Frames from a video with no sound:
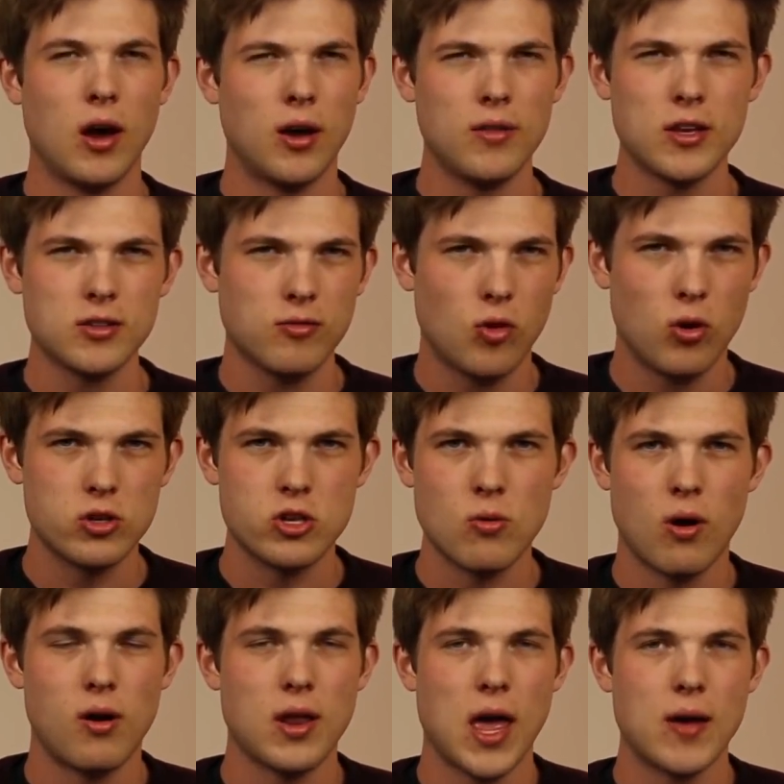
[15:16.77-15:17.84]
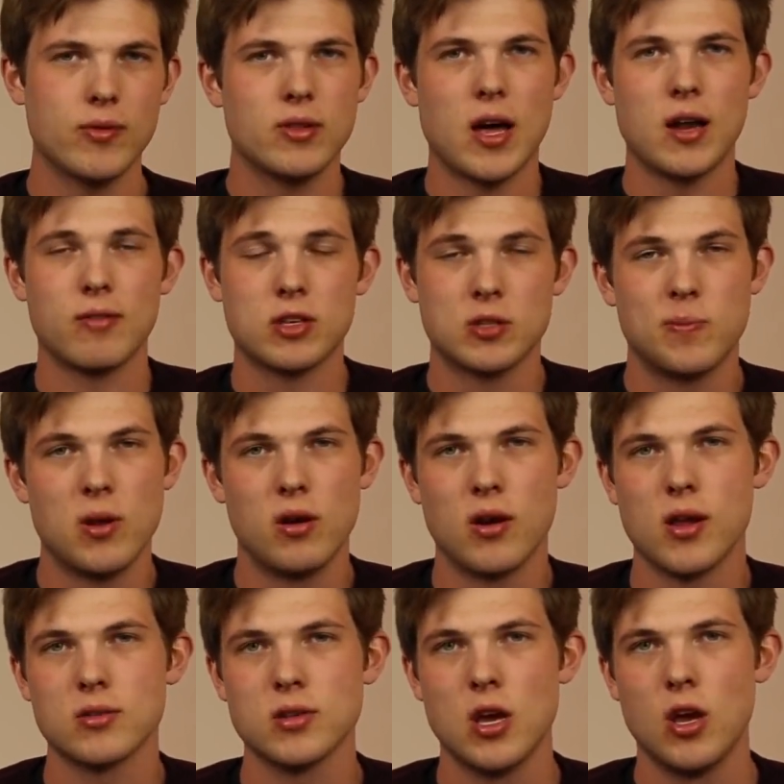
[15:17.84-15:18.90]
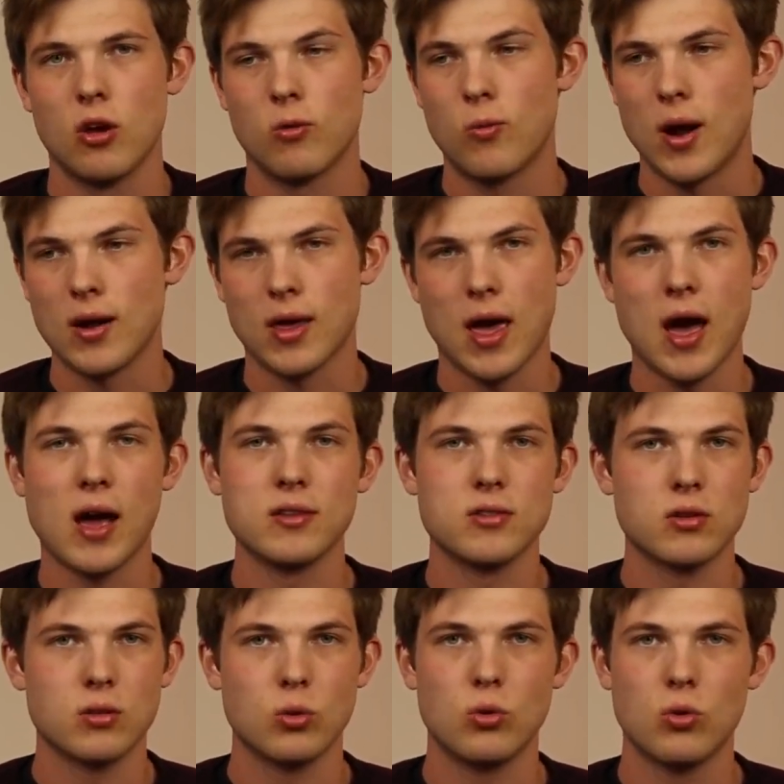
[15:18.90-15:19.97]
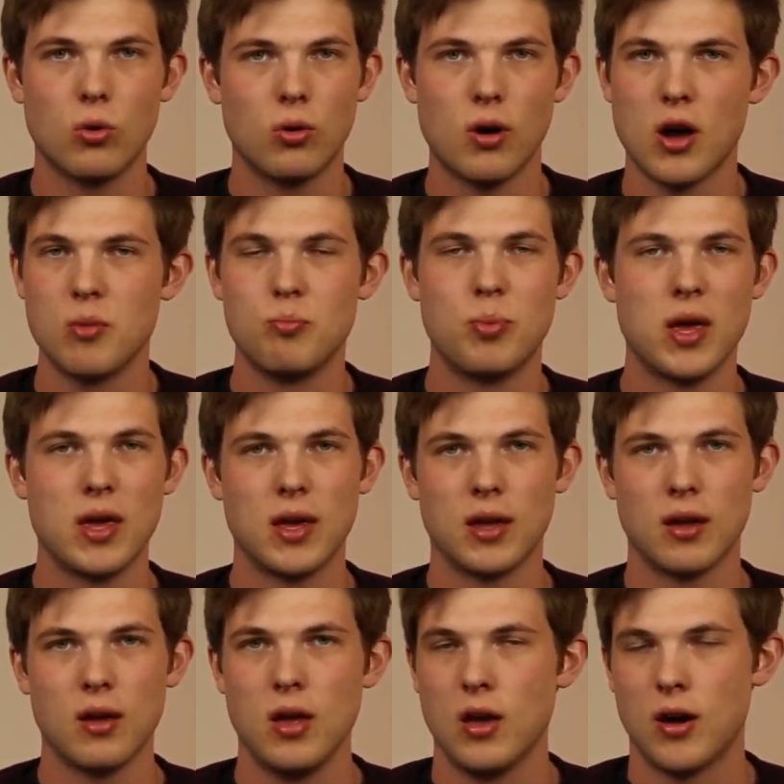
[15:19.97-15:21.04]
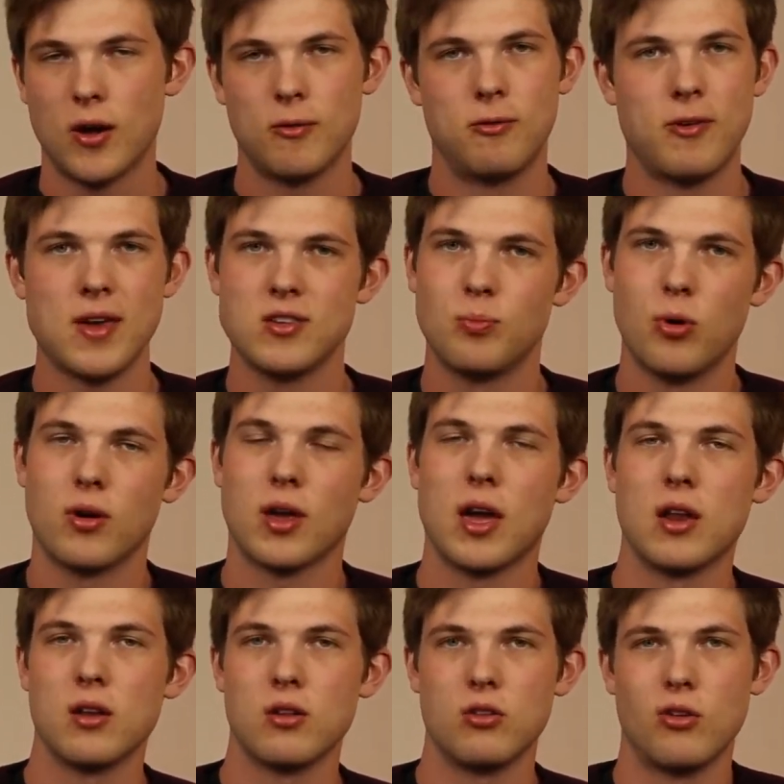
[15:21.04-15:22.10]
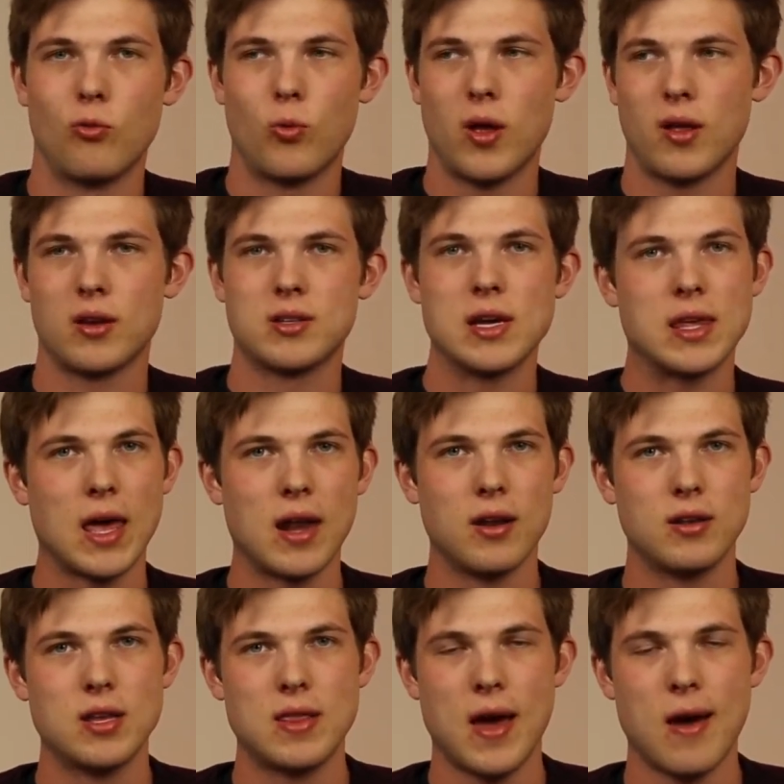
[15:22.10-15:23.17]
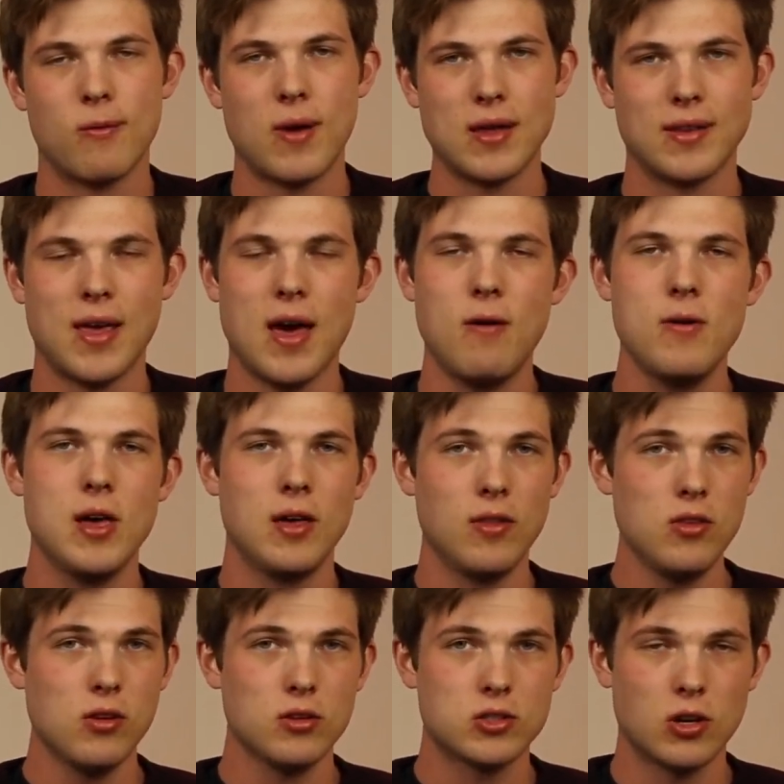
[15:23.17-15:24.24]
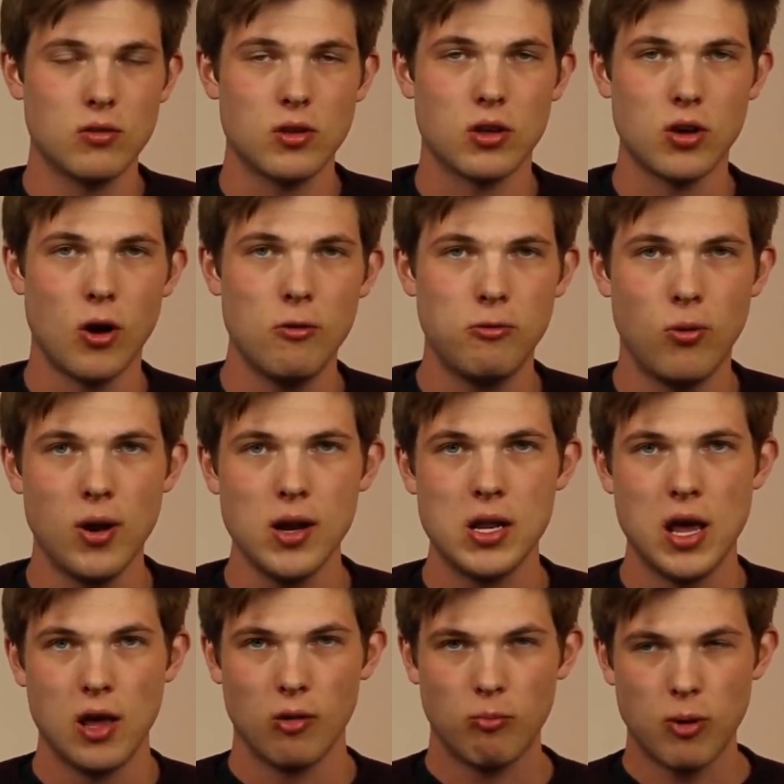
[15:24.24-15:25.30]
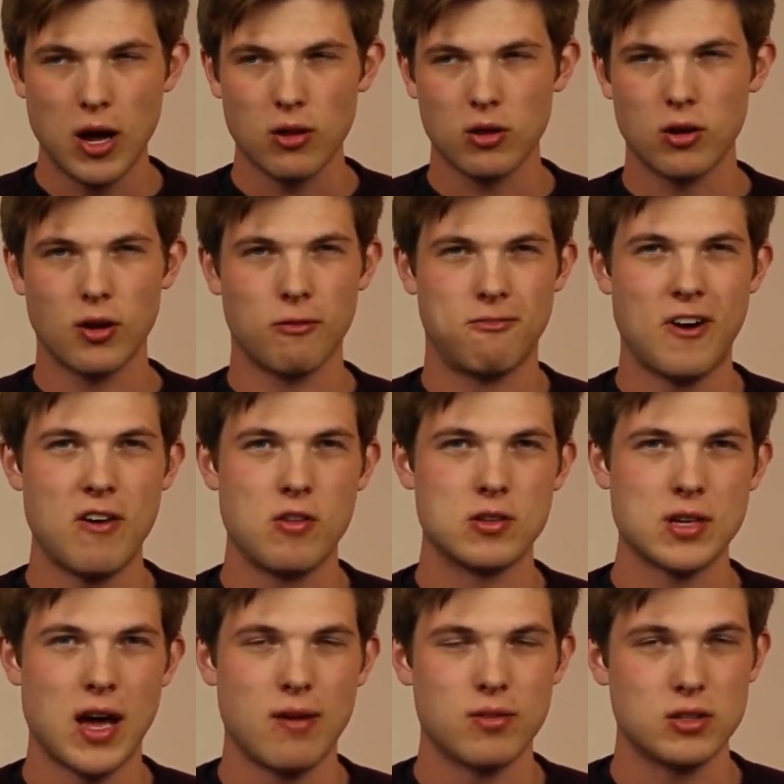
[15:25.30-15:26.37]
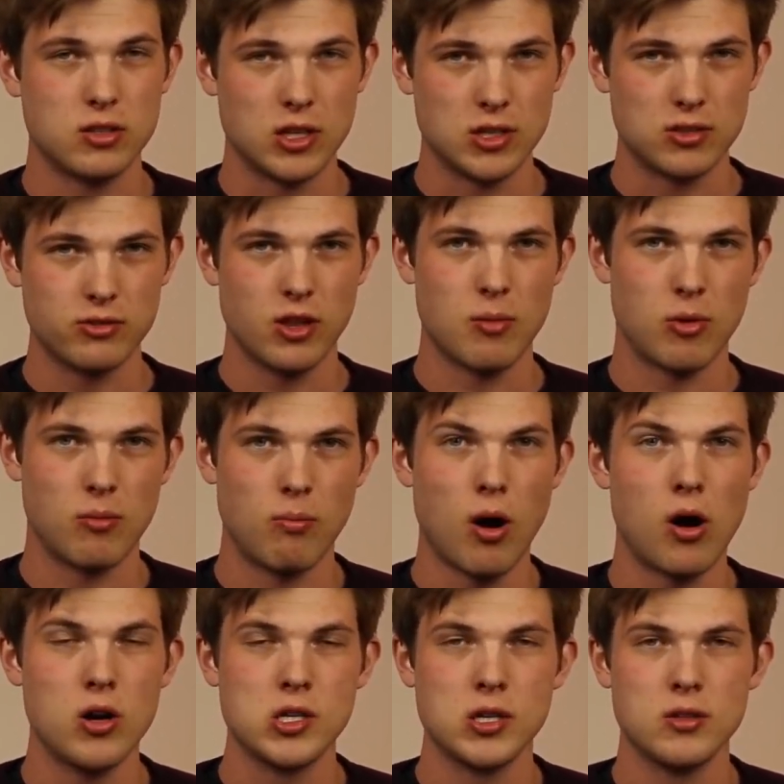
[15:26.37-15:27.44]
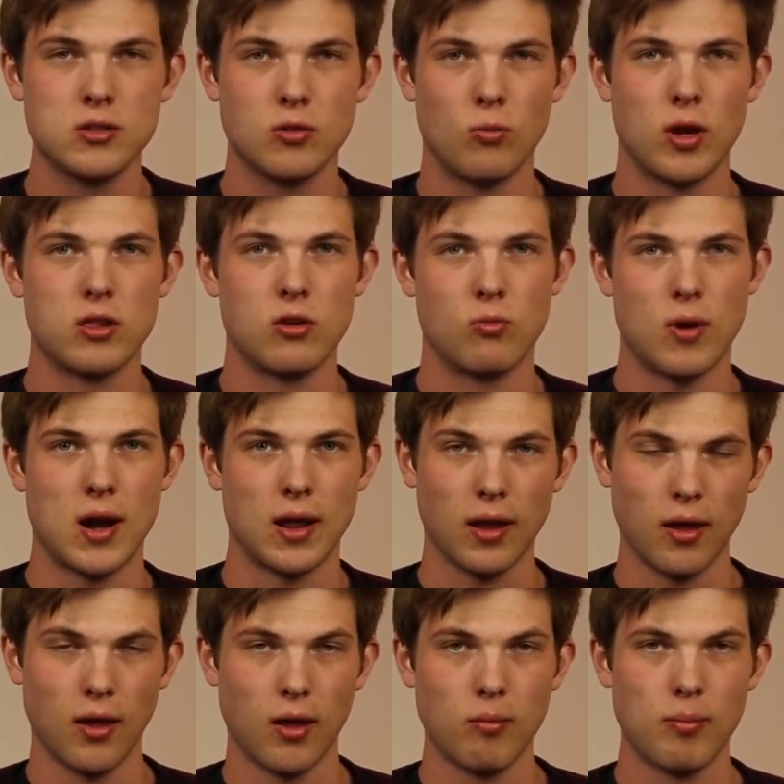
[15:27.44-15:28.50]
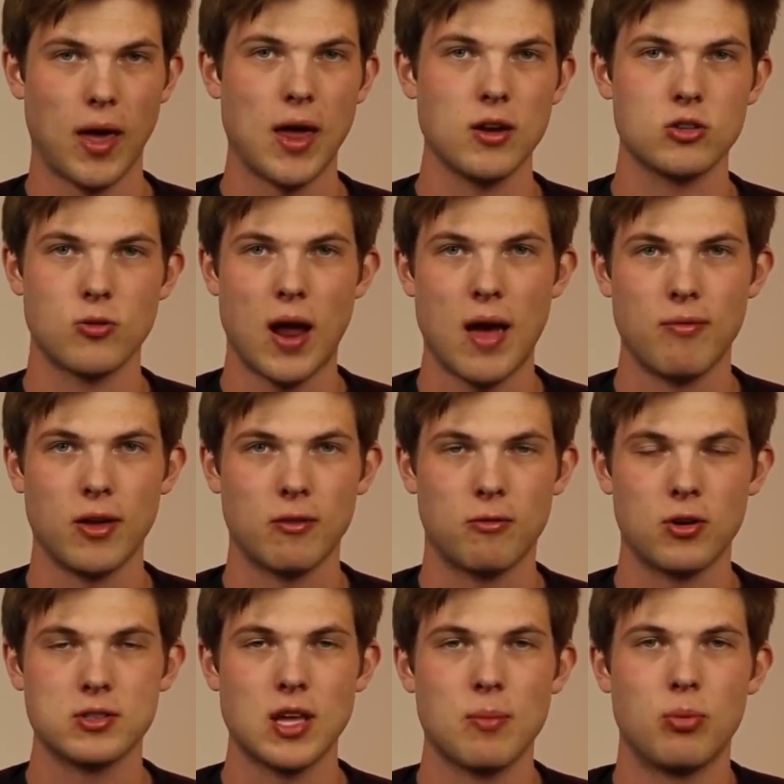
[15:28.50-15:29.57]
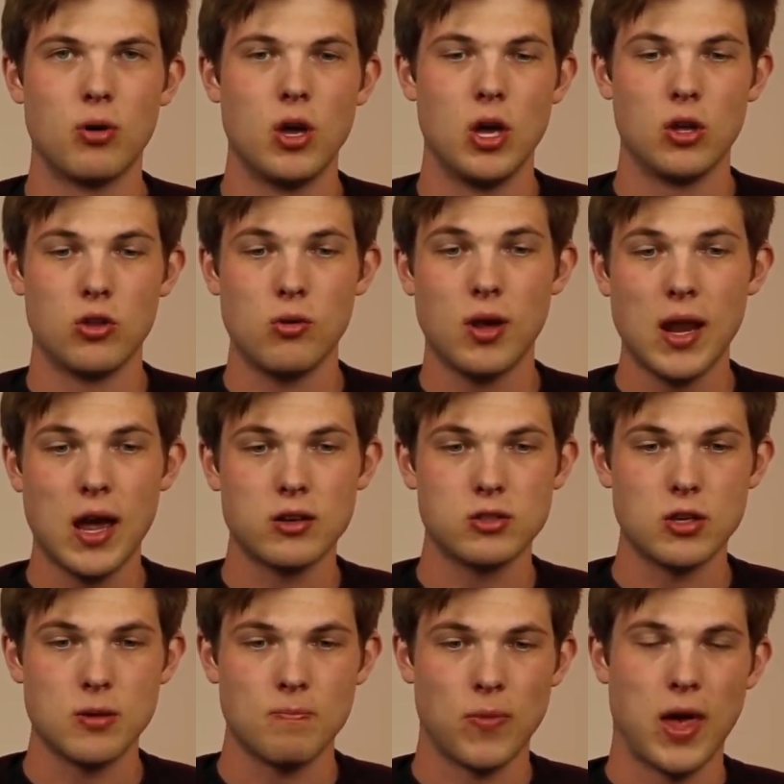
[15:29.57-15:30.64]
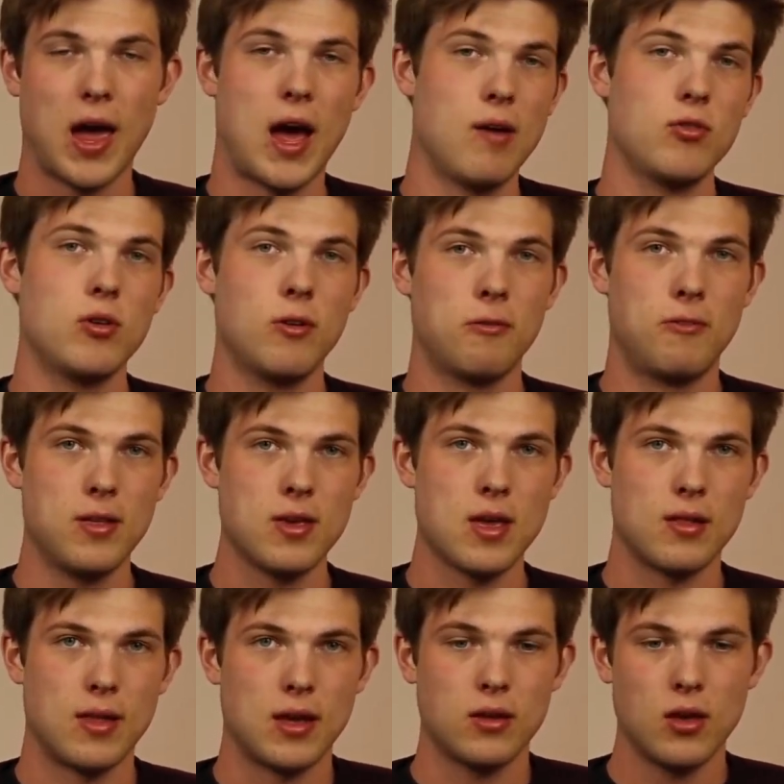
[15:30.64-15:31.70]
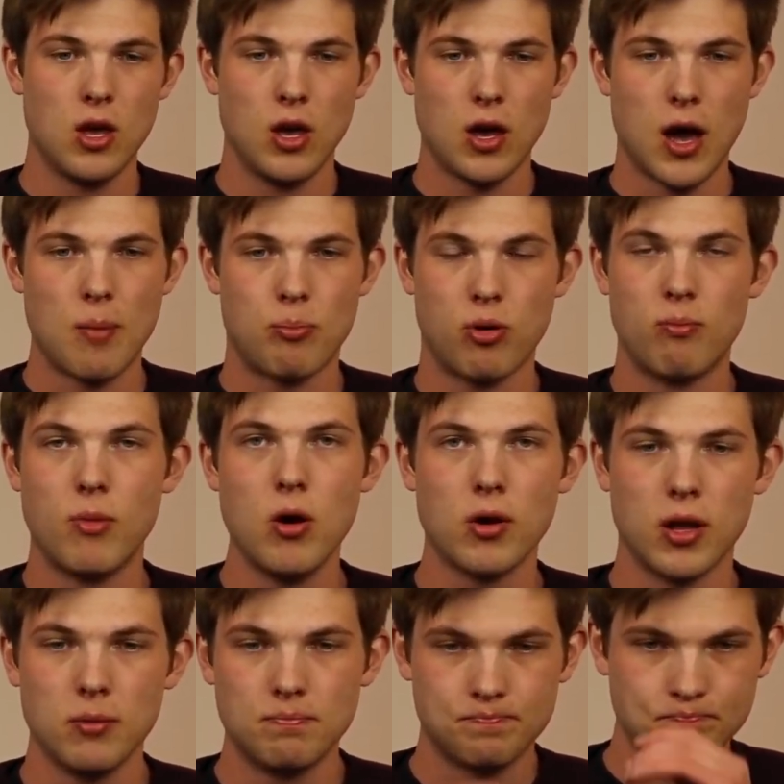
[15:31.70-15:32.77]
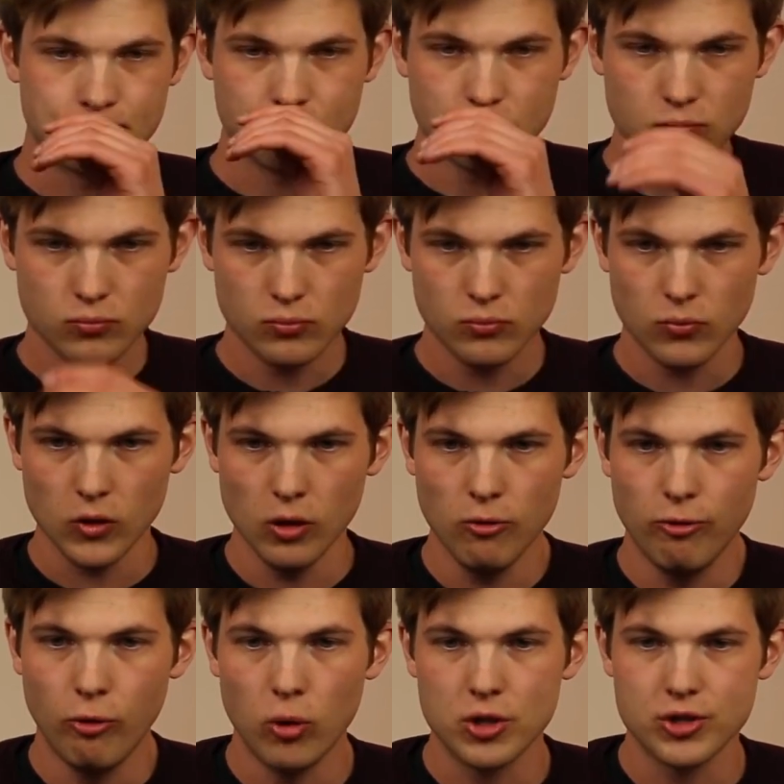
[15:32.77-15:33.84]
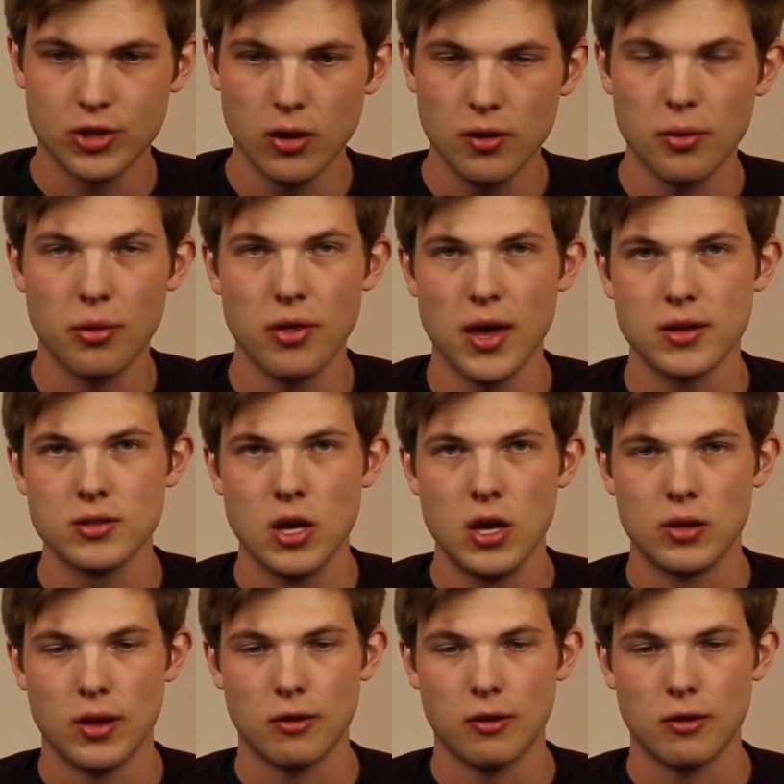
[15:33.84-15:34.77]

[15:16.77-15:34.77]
Unless, of course, you already have a lot of experience running ads on Google, on Bing, on Facebook, and you're willing to get into that right now, then you could certainly go for it, but you're going to find there's obviously slimmer margins when you're running paid traffic. For example, you can actually have your affiliate link promoted for certain things.